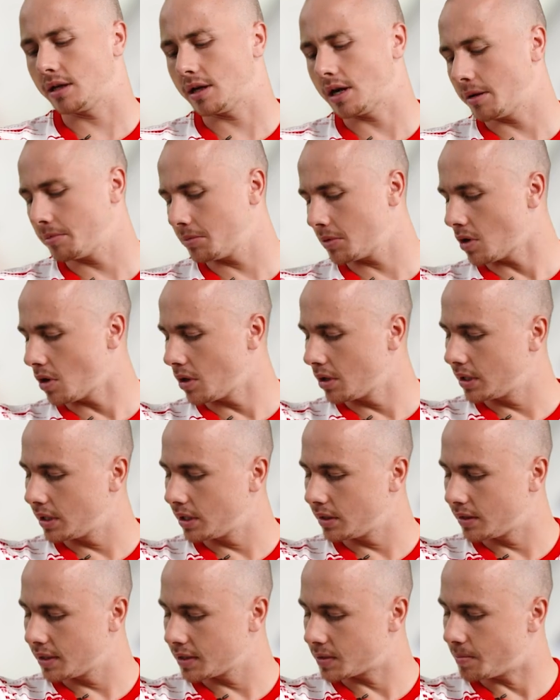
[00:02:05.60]
arm
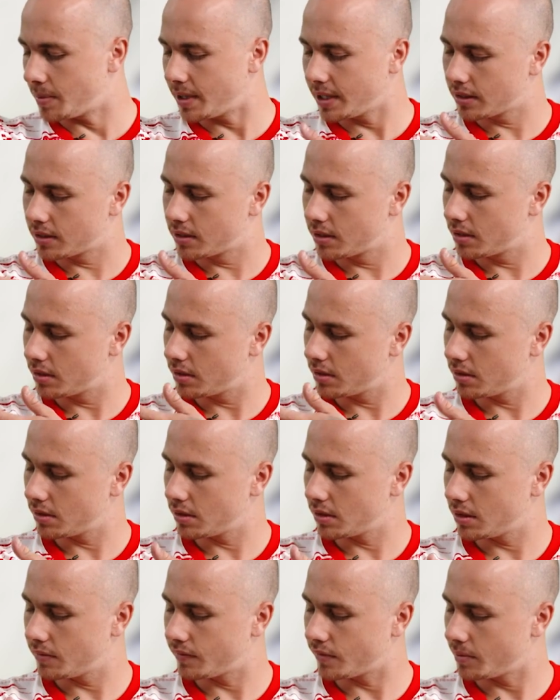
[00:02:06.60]
only this bit
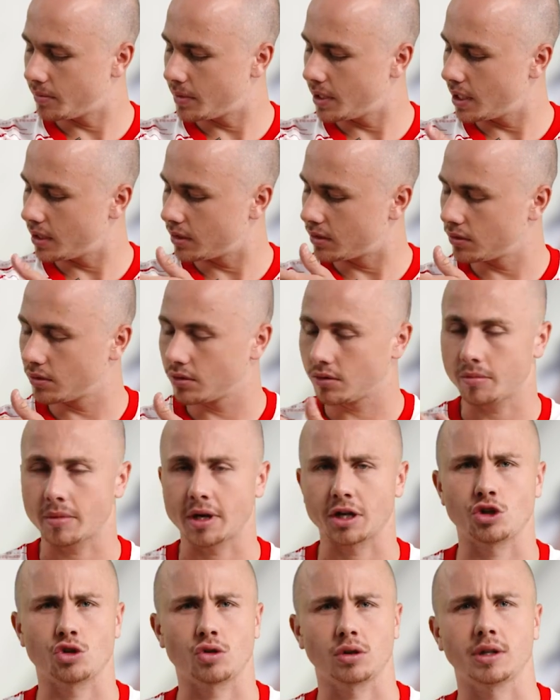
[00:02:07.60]
eh, from here to
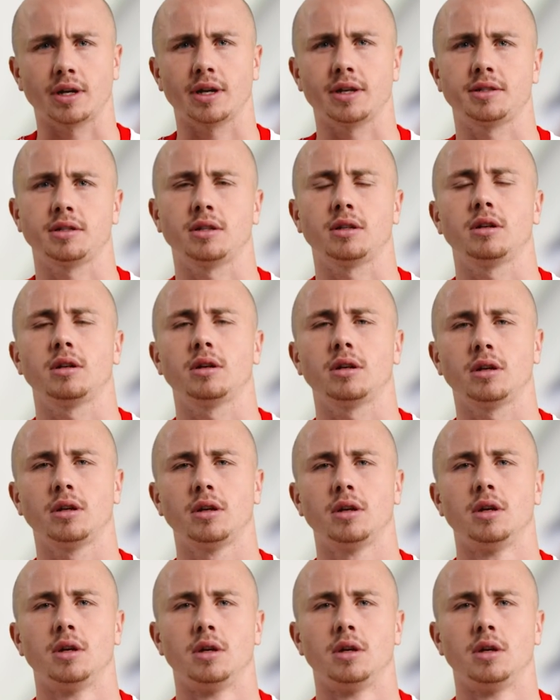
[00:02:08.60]
my shoulder has a,